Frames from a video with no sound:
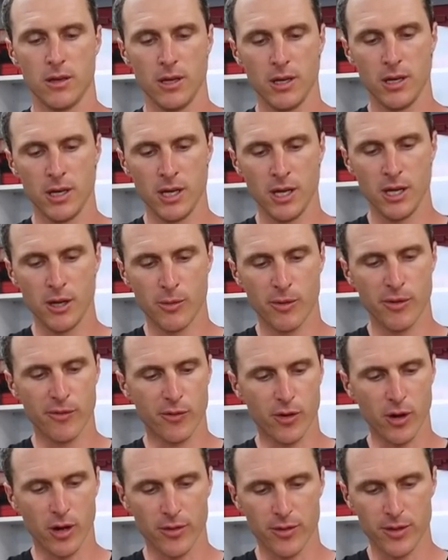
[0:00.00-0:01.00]
ties. In here
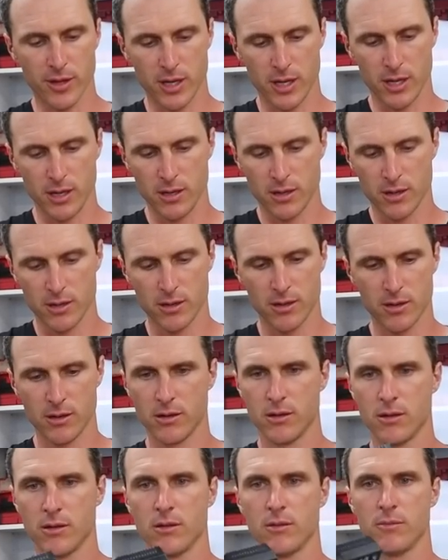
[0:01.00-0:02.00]
we've got the
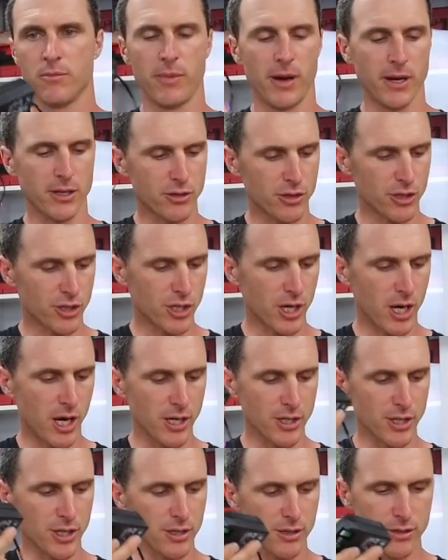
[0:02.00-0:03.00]
battery
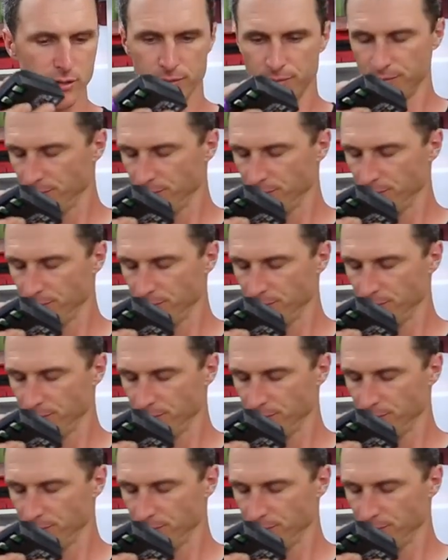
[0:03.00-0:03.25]
charger